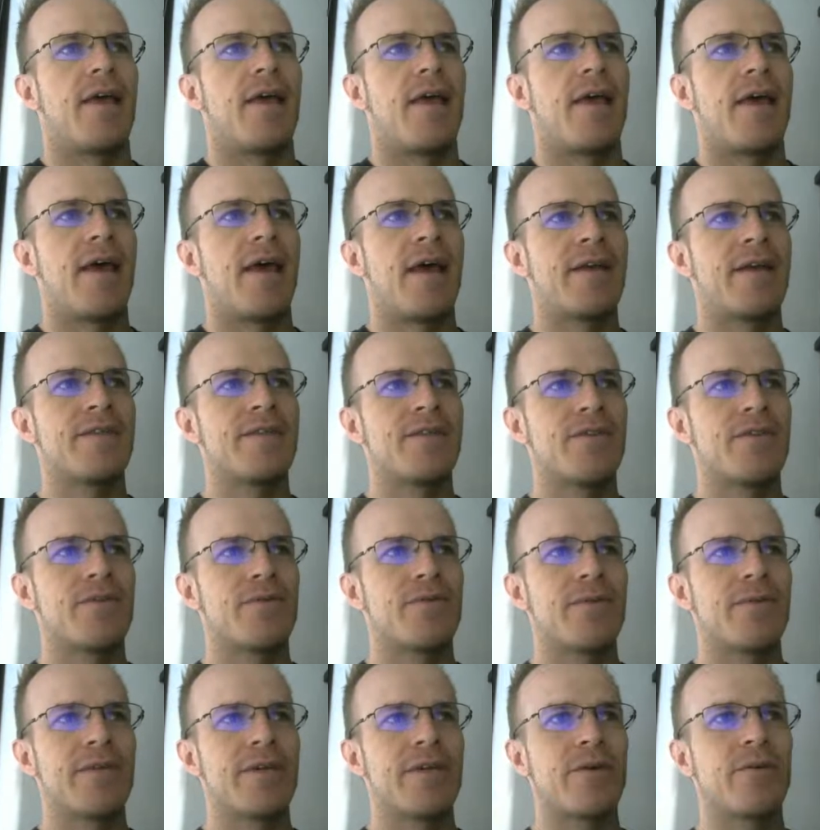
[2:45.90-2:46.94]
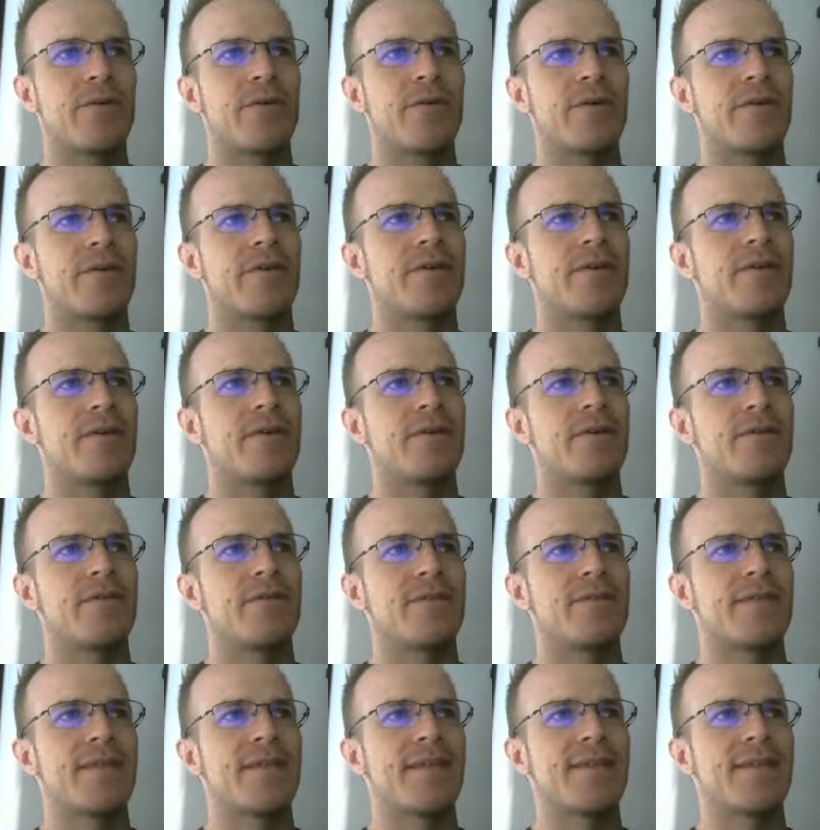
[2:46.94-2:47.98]
And so it's really cool. You can
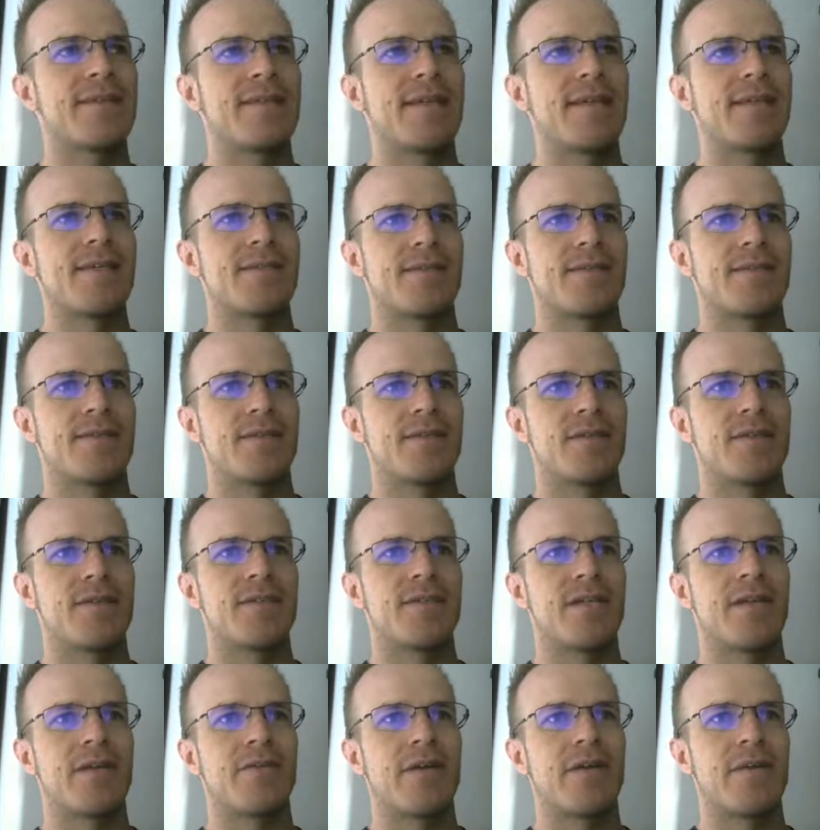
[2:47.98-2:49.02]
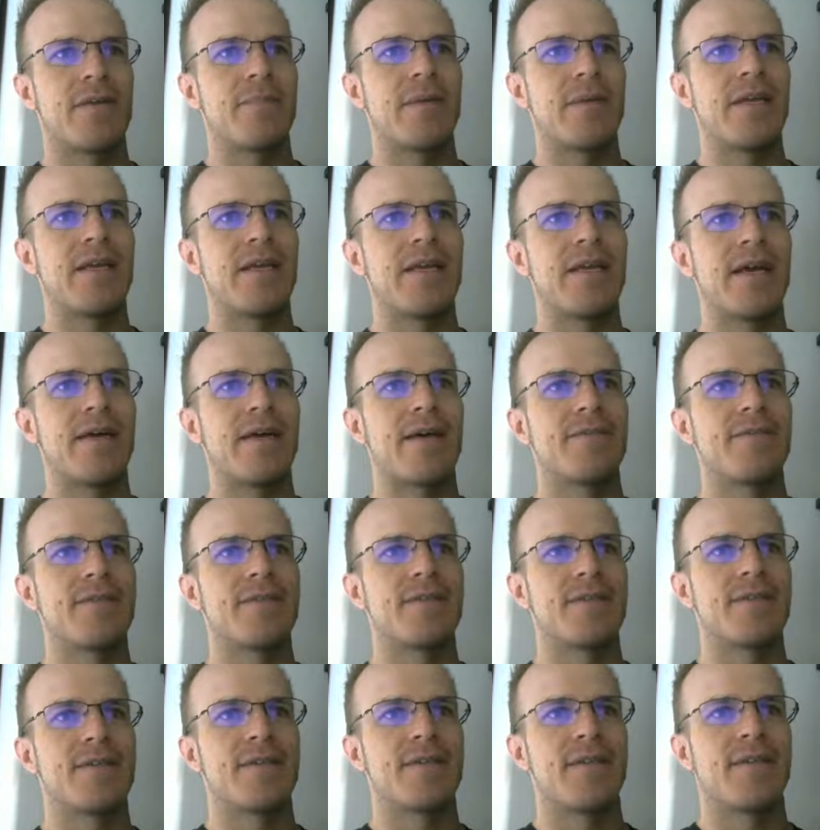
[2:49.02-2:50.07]
use CSS to generate
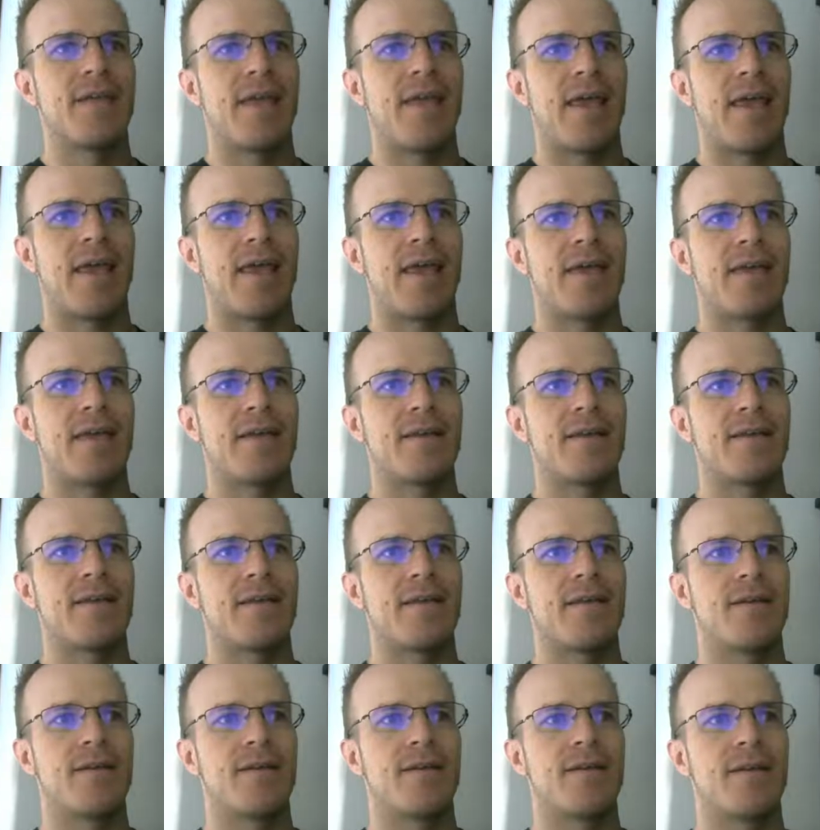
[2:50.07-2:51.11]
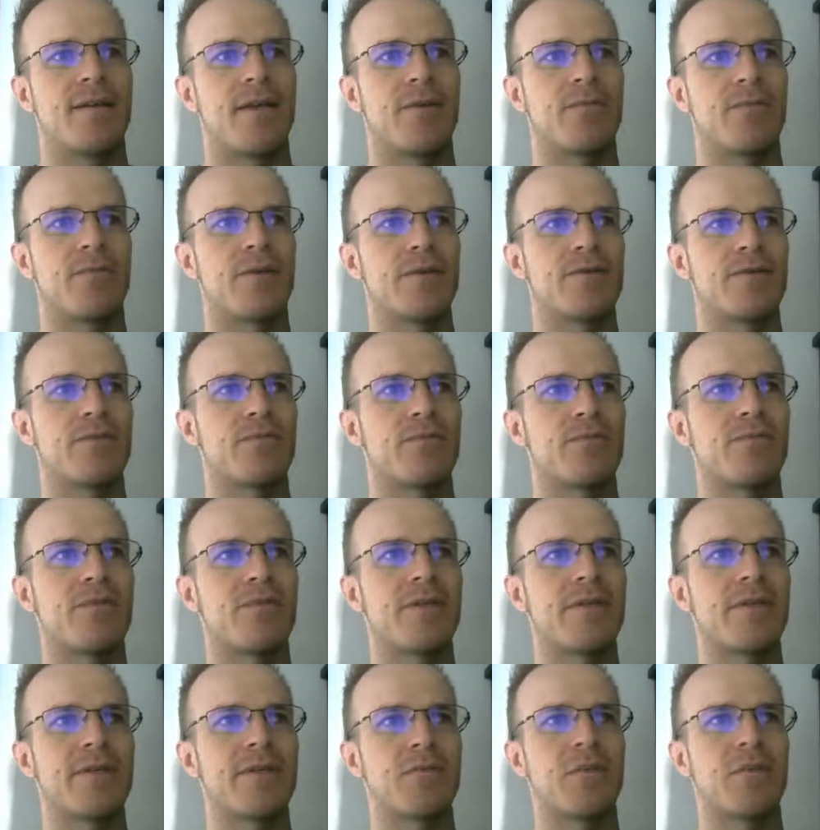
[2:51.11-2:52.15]
PDFs, and it works
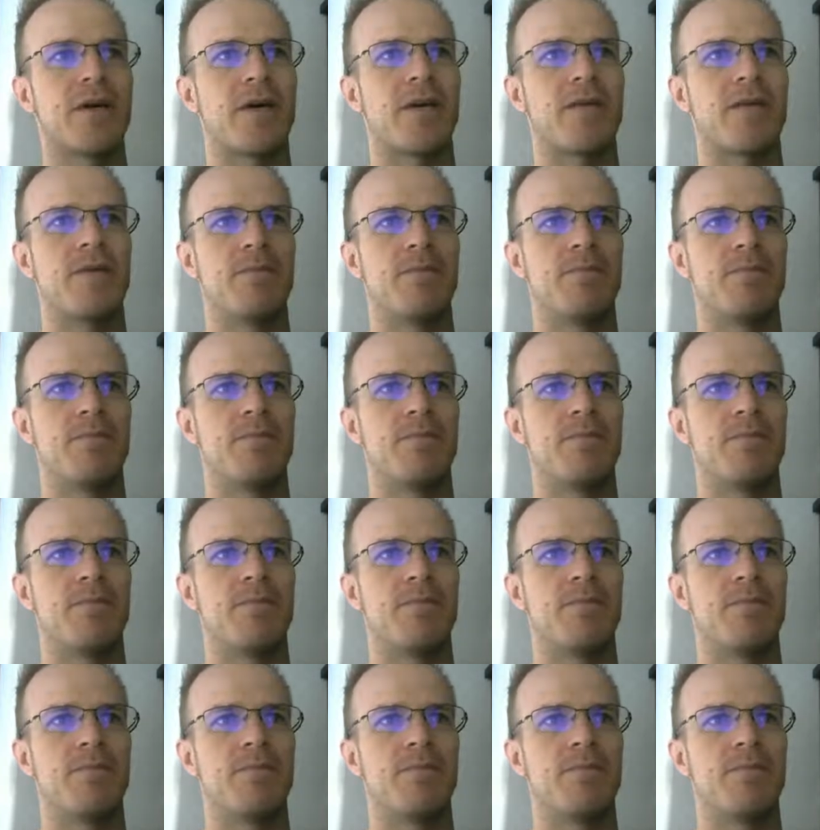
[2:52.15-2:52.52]
really well.